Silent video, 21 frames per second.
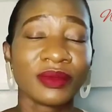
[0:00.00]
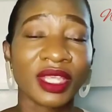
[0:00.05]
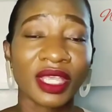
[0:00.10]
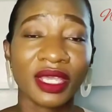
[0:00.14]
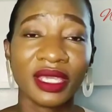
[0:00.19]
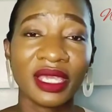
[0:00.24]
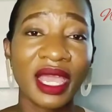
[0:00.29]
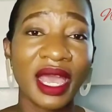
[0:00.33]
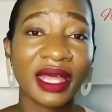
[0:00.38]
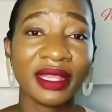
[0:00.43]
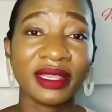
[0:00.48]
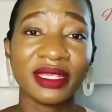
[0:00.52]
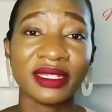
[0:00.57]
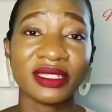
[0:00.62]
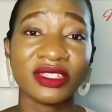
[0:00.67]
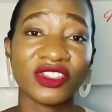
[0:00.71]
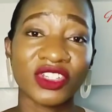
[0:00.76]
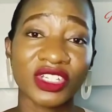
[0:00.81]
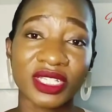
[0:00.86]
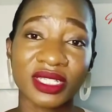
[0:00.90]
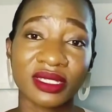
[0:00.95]
yeah
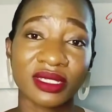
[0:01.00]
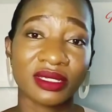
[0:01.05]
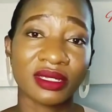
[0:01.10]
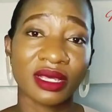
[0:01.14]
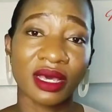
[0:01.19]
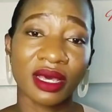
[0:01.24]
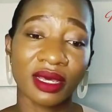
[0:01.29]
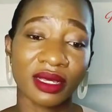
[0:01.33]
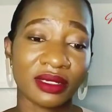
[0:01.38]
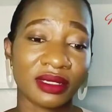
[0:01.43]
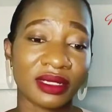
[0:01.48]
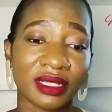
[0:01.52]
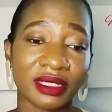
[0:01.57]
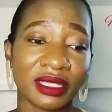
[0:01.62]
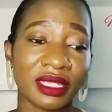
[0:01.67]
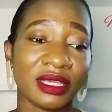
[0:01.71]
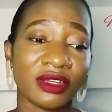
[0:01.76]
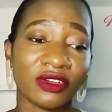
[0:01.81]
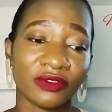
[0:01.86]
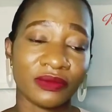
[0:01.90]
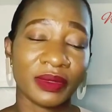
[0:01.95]
that's just the the
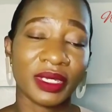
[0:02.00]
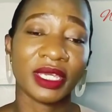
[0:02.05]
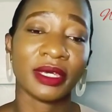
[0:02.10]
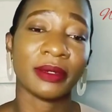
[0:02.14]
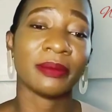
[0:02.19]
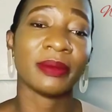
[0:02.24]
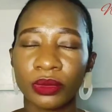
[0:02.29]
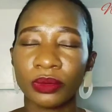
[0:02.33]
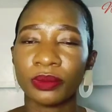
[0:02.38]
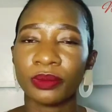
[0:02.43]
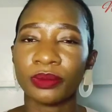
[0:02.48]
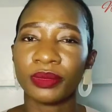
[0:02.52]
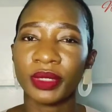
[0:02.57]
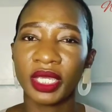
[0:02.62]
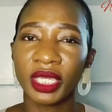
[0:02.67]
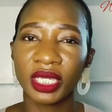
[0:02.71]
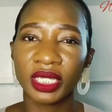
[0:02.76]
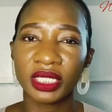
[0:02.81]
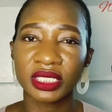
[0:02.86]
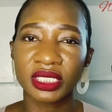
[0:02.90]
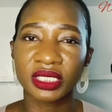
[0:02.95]
thing of being a
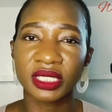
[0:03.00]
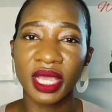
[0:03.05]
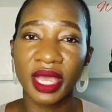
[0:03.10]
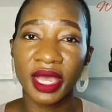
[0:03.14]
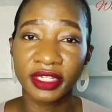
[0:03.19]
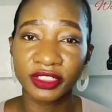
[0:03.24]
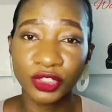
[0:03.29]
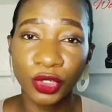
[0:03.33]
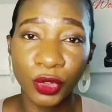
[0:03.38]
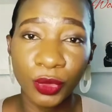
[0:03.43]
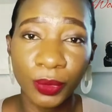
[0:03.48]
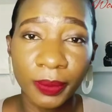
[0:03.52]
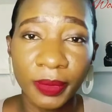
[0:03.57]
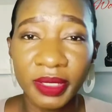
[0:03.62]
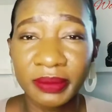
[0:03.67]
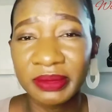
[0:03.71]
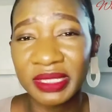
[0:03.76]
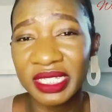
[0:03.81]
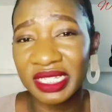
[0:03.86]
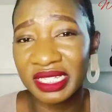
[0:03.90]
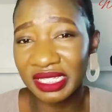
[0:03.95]
being a stay-at-home
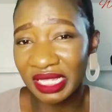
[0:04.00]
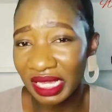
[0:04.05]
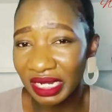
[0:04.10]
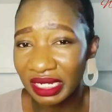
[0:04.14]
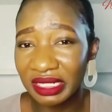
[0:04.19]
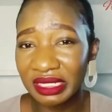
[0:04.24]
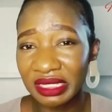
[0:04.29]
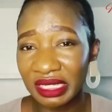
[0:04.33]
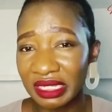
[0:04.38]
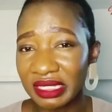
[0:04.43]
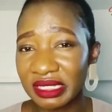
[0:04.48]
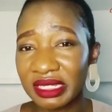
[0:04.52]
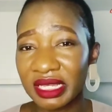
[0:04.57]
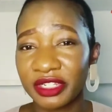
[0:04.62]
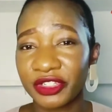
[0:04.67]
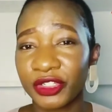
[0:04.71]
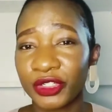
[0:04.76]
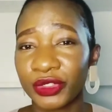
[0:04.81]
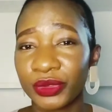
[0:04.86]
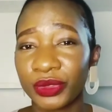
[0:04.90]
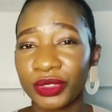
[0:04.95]
mom there's certain things
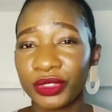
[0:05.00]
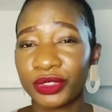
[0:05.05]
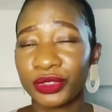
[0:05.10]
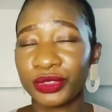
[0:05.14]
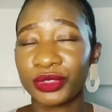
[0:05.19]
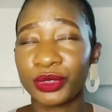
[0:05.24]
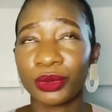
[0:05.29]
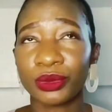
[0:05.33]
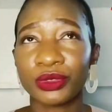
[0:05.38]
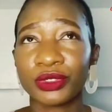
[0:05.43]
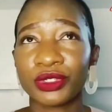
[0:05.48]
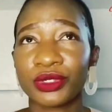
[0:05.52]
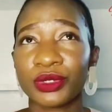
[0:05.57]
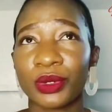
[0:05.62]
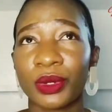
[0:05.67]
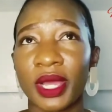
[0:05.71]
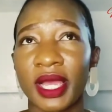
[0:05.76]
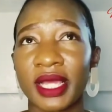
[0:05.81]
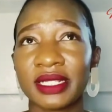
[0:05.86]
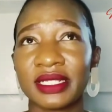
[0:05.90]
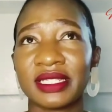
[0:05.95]
that you you don't know
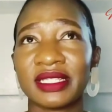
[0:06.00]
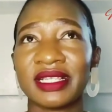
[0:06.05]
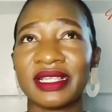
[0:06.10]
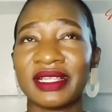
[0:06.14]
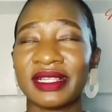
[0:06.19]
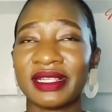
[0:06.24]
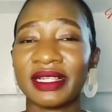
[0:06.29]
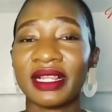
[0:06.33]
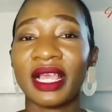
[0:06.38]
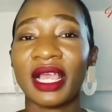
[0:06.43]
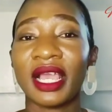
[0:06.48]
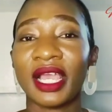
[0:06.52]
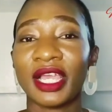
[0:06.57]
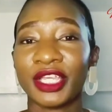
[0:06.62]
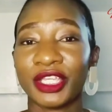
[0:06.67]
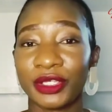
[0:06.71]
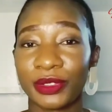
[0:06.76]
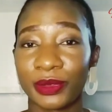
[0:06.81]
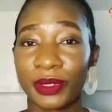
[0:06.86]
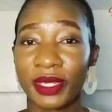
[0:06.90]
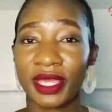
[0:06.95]
until
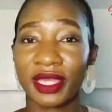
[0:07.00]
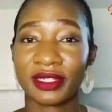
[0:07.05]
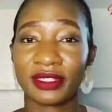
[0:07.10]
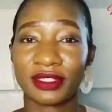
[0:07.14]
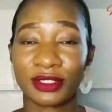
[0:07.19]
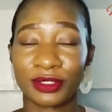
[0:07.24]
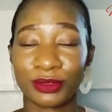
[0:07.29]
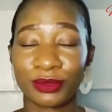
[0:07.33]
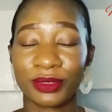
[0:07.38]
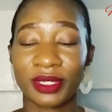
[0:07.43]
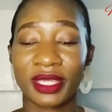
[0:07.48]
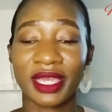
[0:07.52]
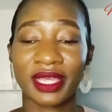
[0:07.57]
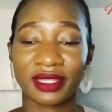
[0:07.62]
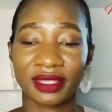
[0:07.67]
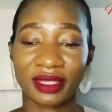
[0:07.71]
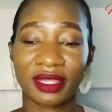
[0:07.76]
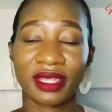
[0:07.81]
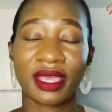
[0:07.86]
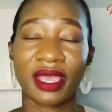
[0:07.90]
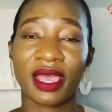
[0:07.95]
you get to
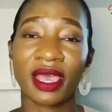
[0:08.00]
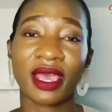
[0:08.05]
get there